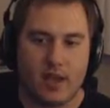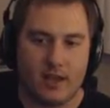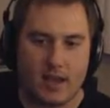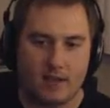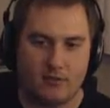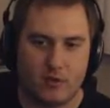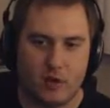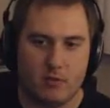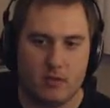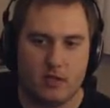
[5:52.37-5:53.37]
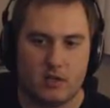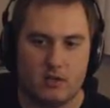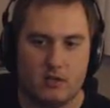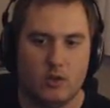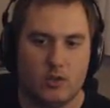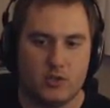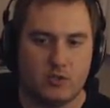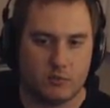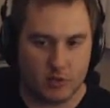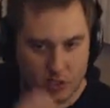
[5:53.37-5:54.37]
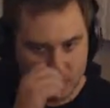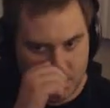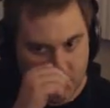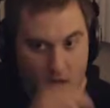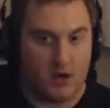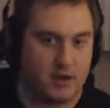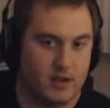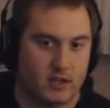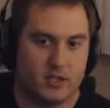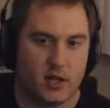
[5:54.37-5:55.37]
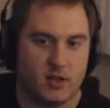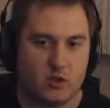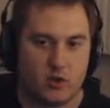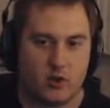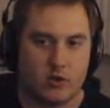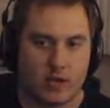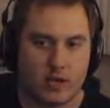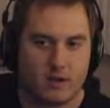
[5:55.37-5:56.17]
I kind of want to be closer to the bridge, but not on it, because again, the trigger is like